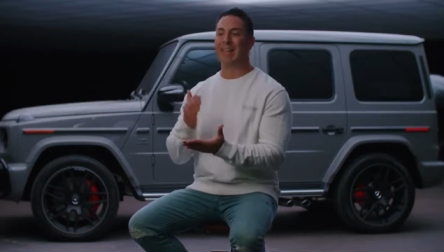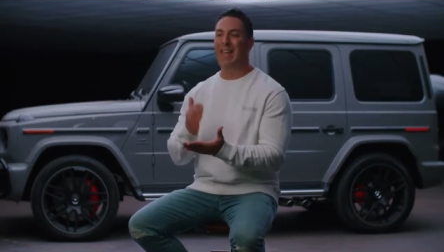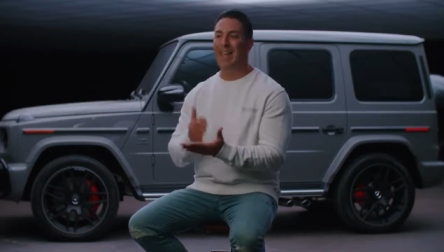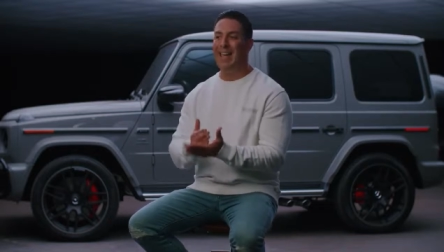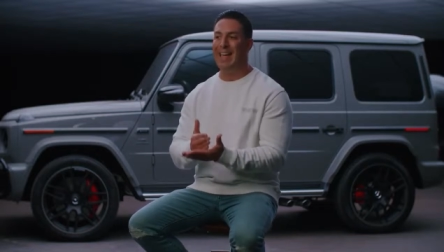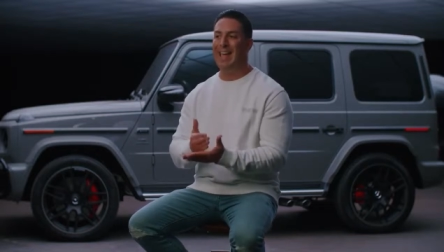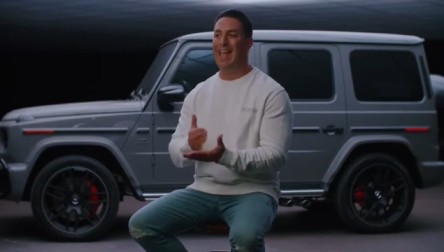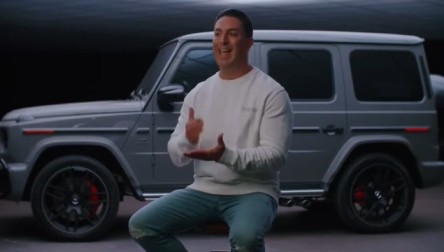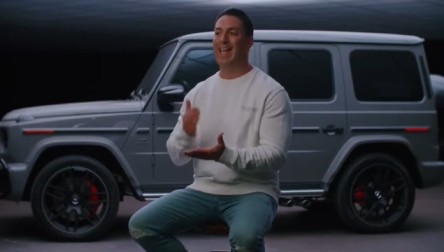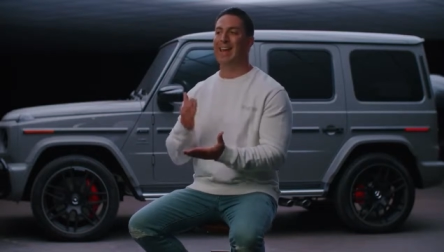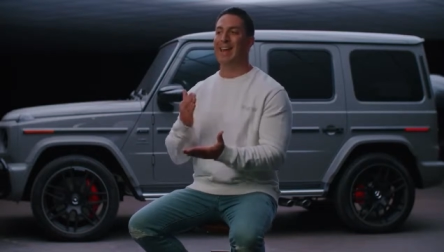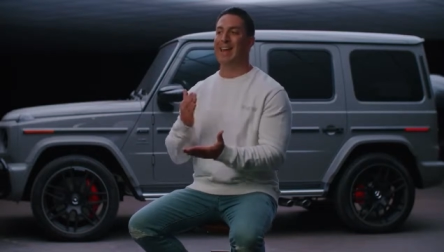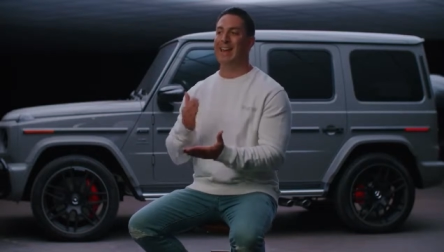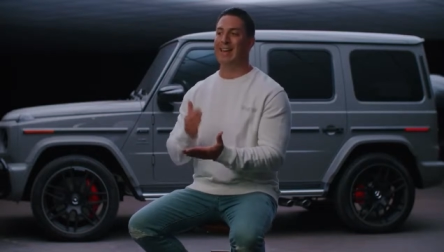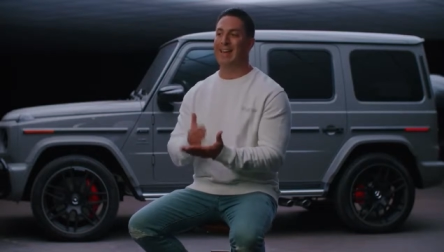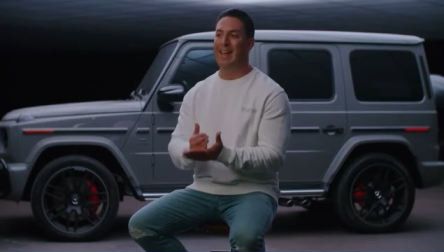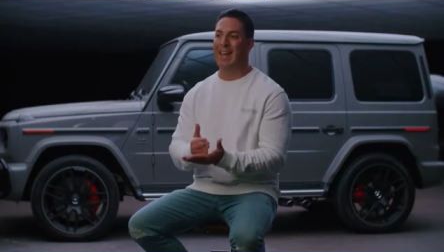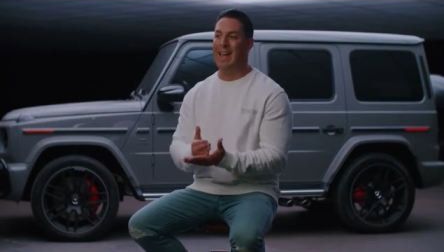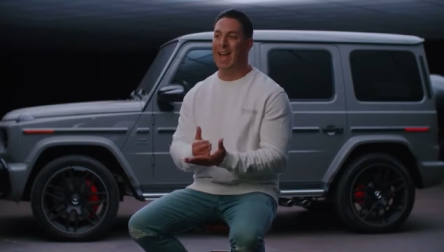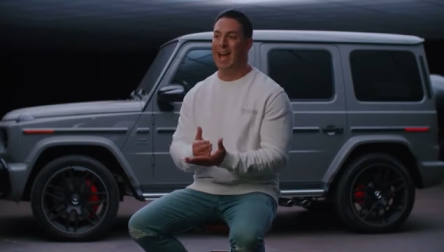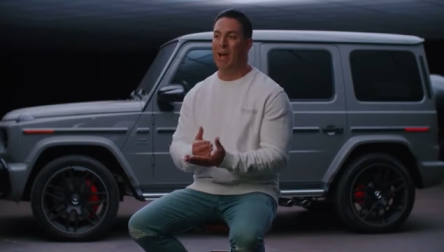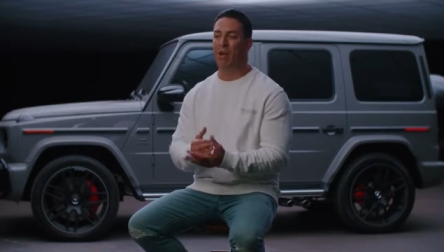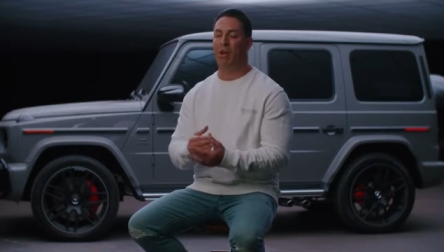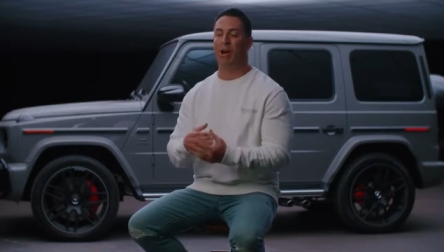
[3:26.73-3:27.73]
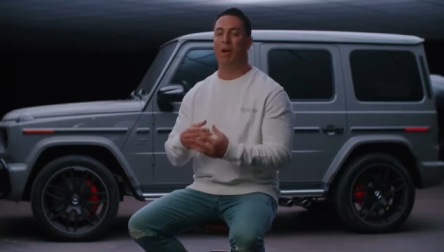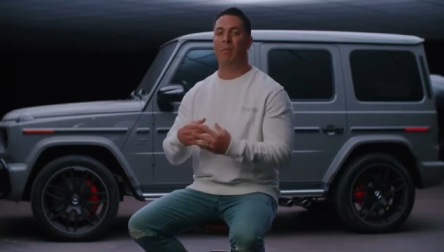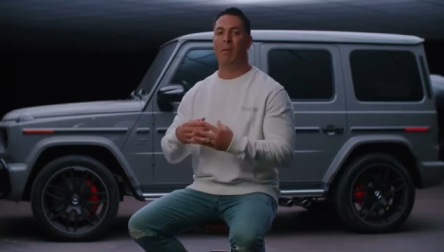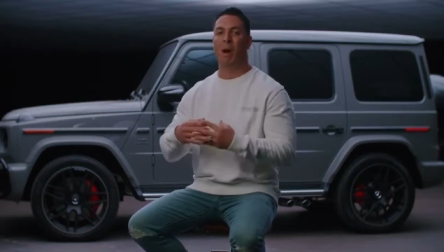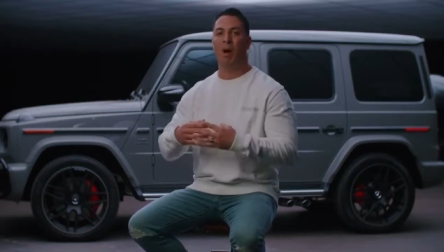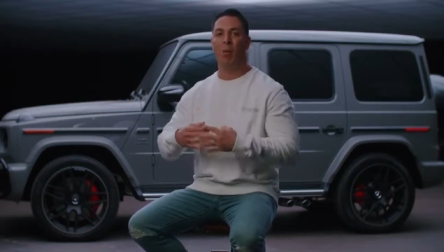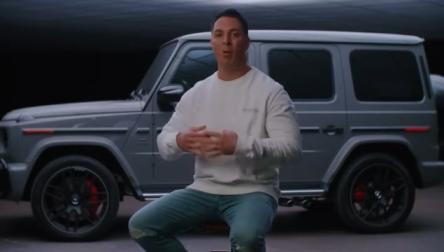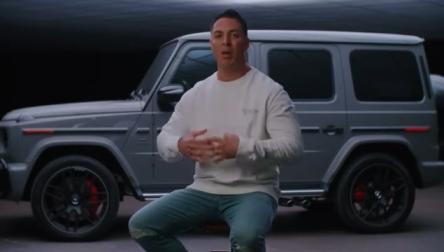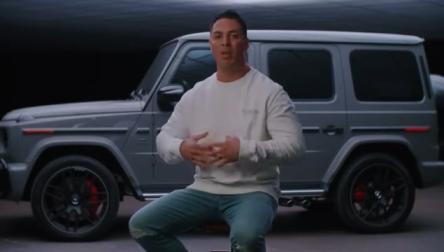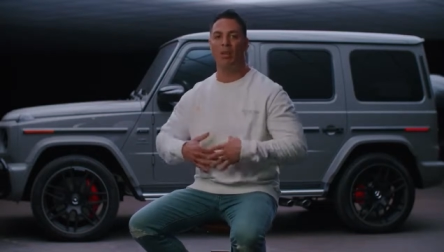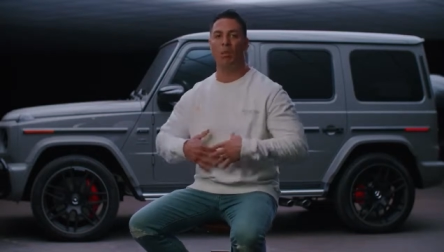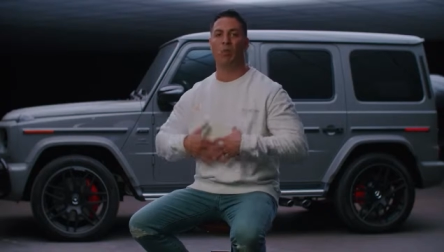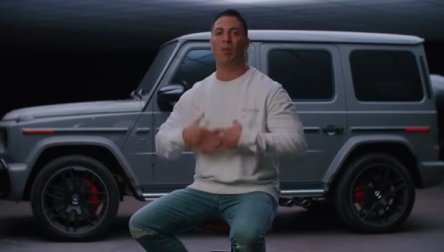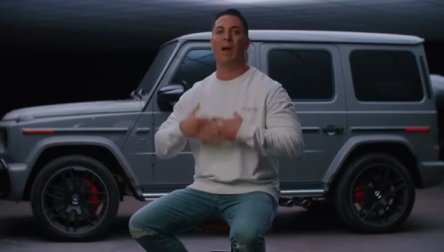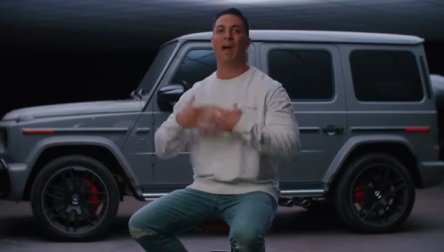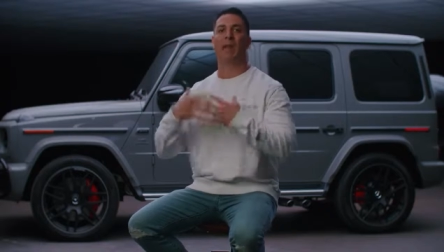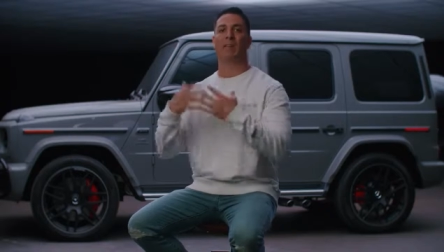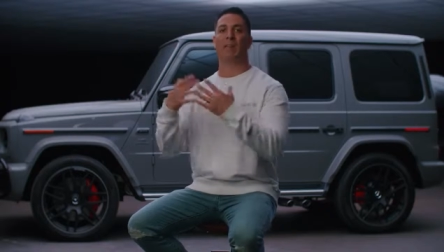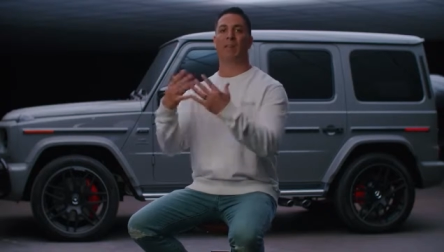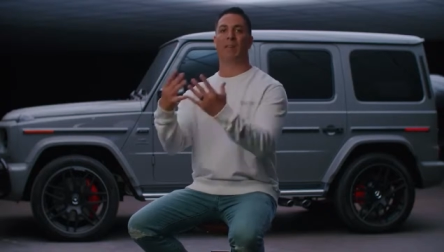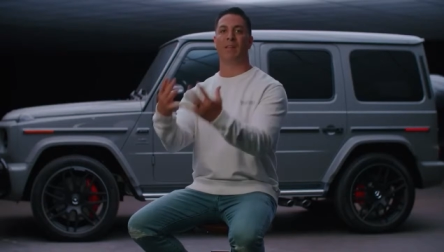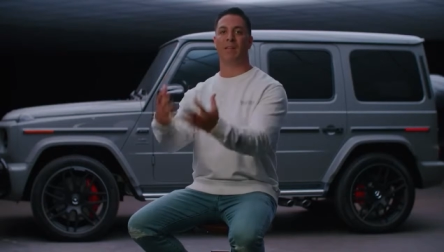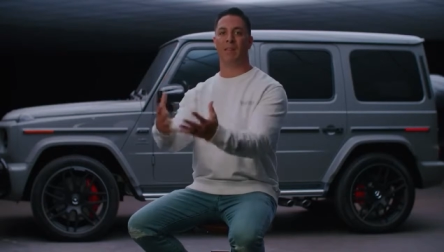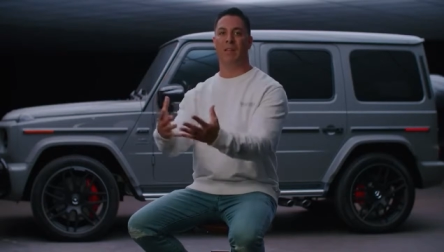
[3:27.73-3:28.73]
day in and day out. I'm always
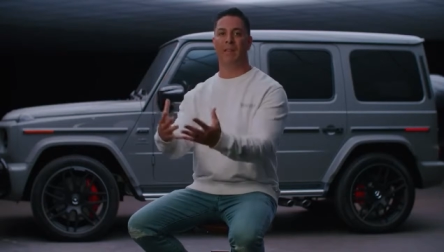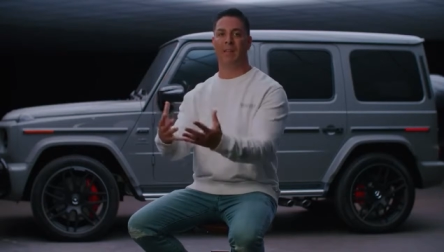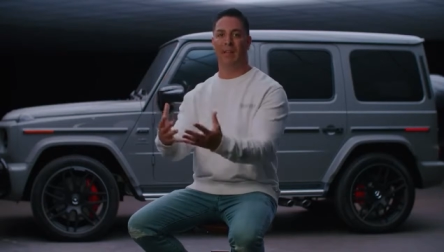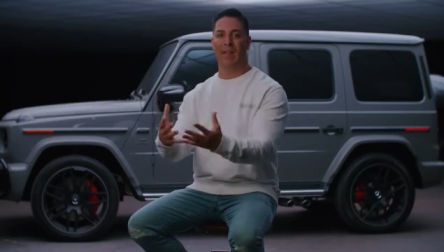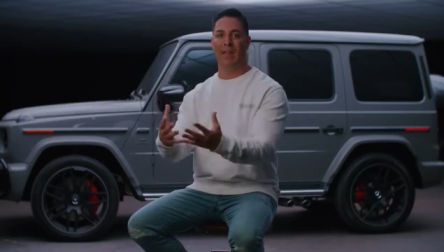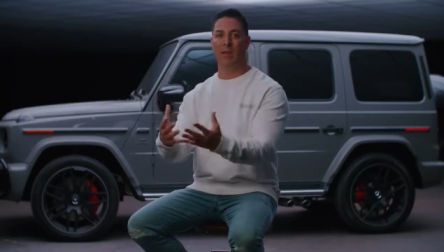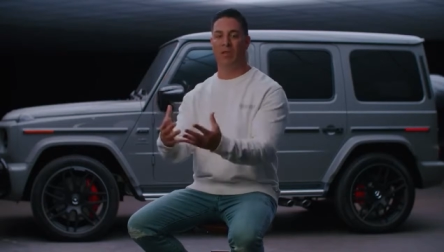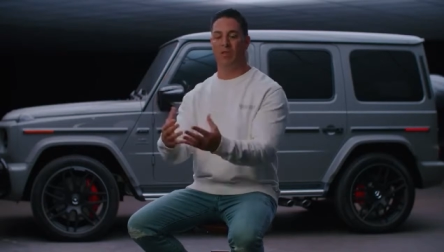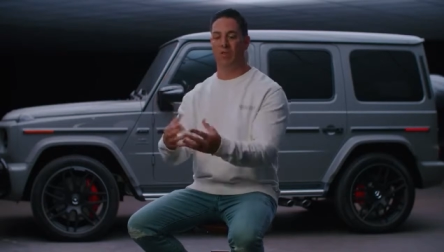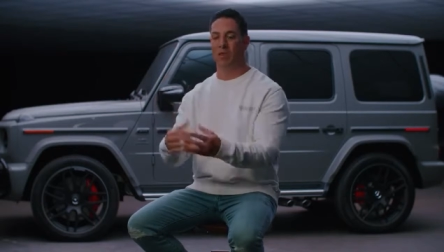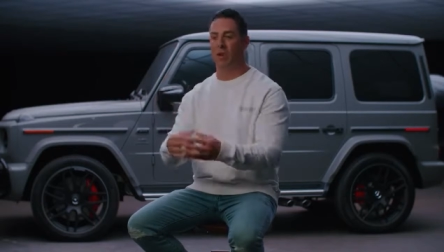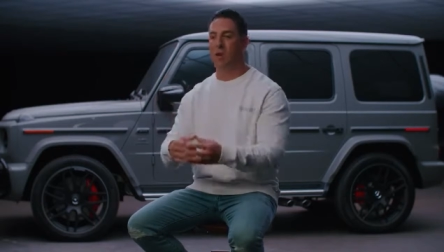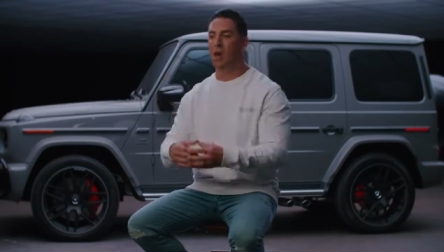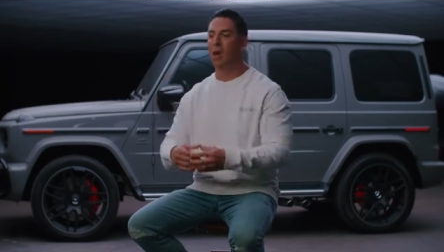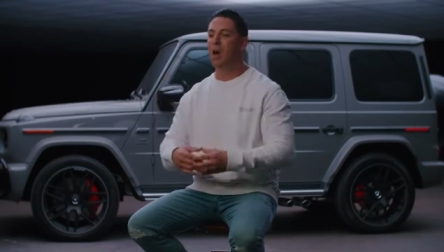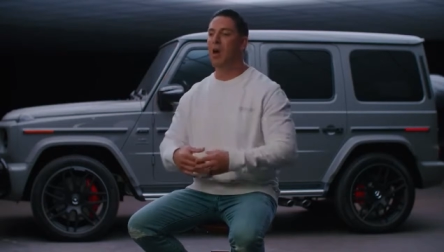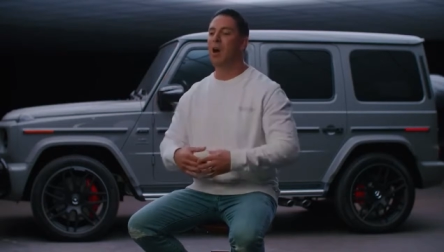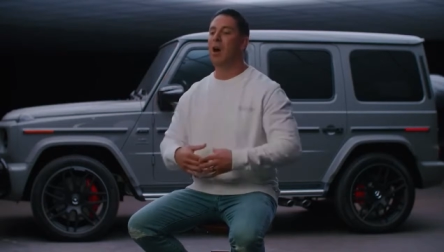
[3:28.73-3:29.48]
rising to the occasion.